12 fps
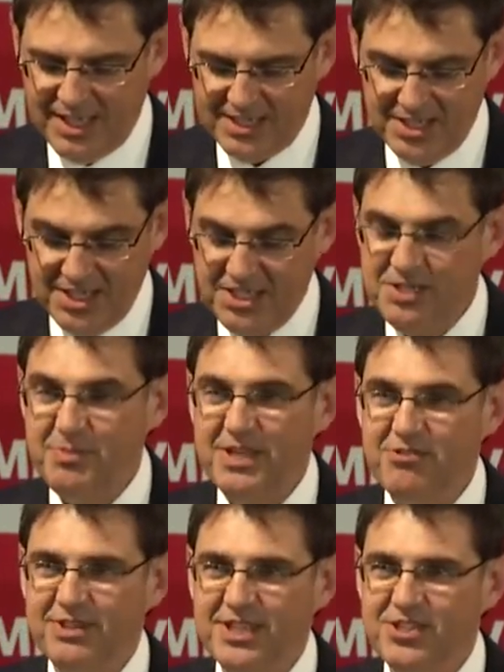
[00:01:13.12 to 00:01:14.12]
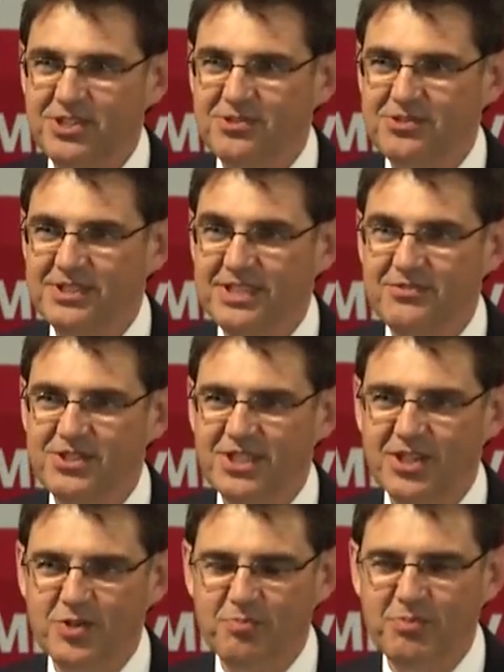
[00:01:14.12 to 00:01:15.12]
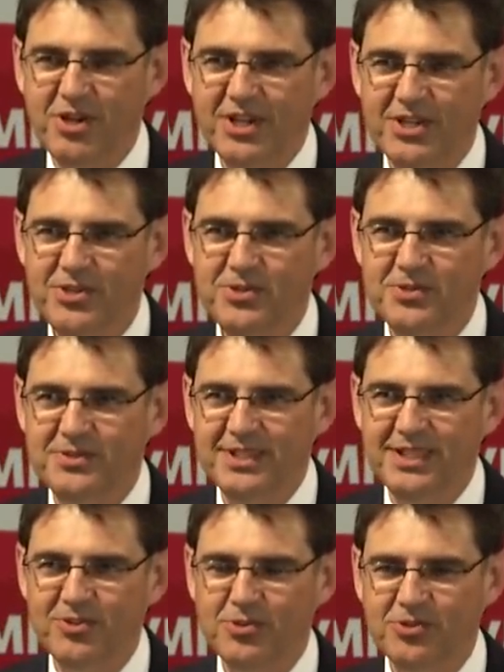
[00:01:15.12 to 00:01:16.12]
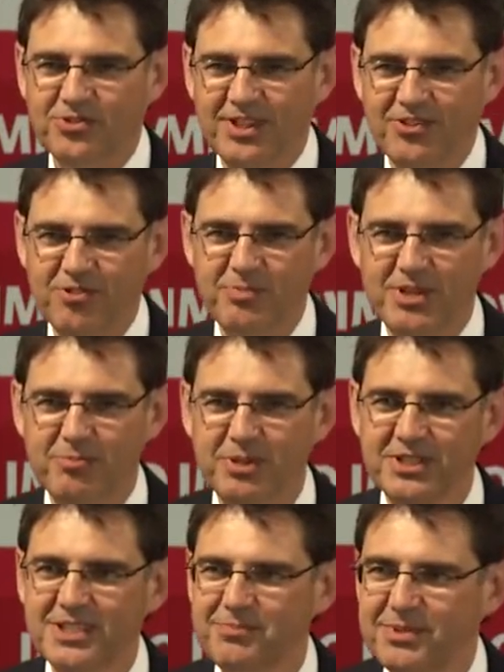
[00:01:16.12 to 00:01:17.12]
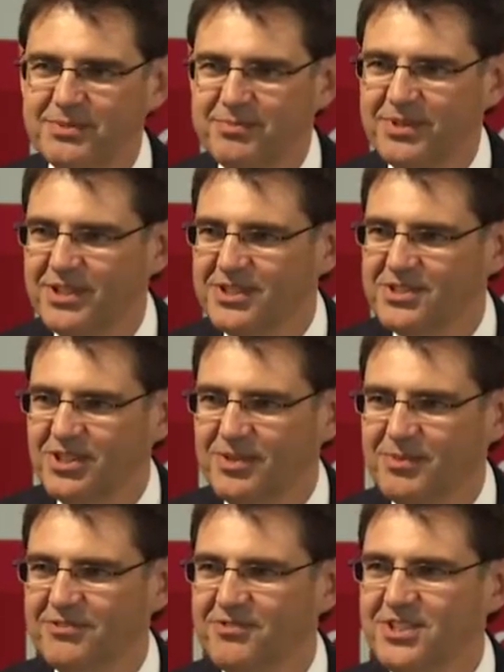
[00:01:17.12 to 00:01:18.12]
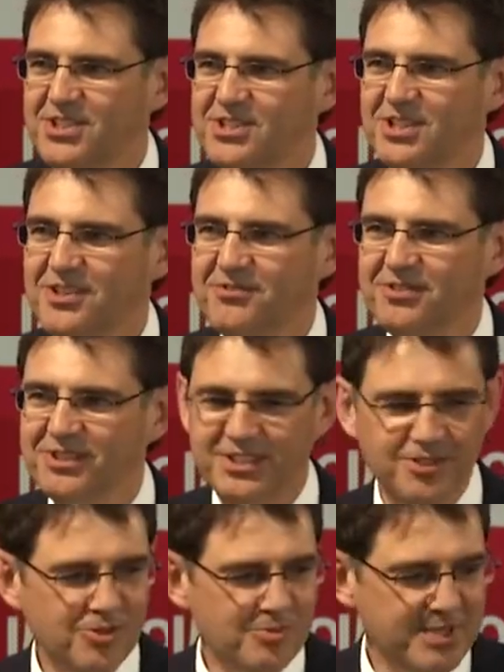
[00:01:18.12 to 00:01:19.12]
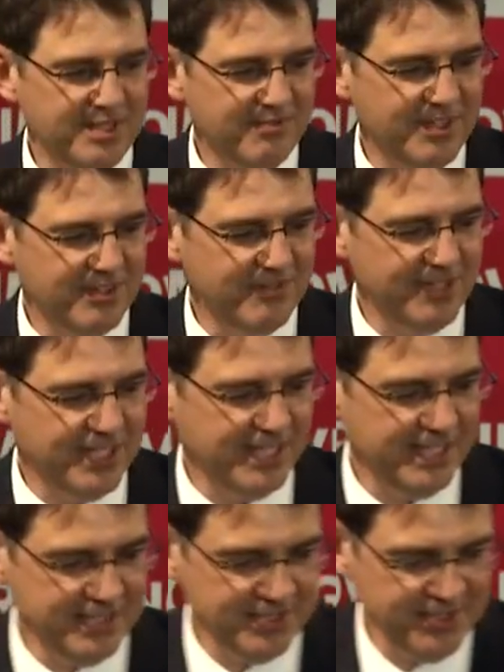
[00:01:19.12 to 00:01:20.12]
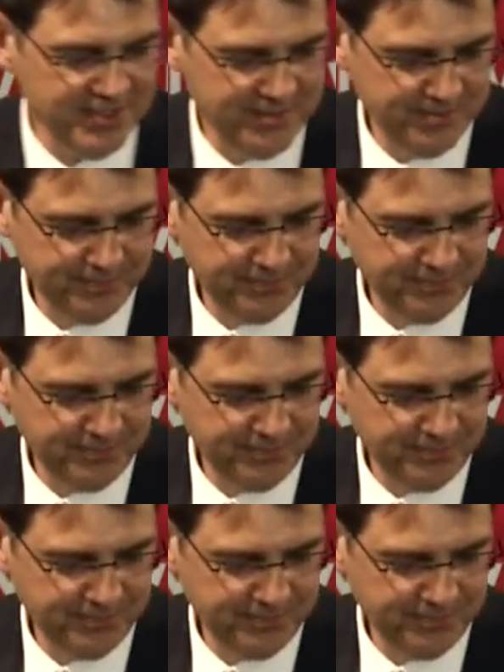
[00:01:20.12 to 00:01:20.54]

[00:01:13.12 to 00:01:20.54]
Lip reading: need to be credentialed, and if so, by who? Now that all sounds a bit oblique, but by the time I've finished, hopefully it'll all be very, very clear to you.